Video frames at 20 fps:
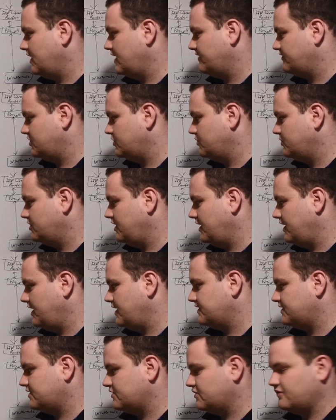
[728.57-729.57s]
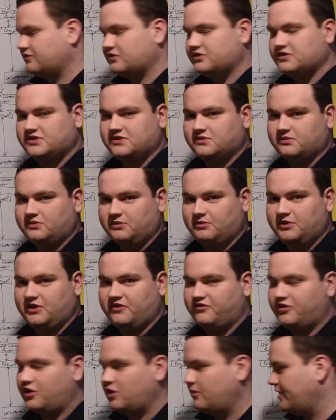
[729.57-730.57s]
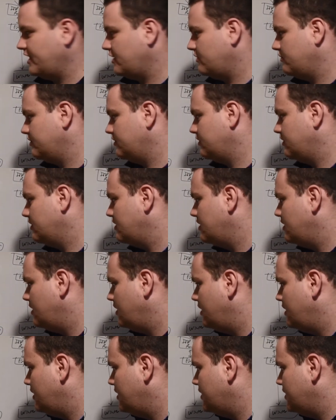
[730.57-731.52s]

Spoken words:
will have two DNS servers, will be a fallback one.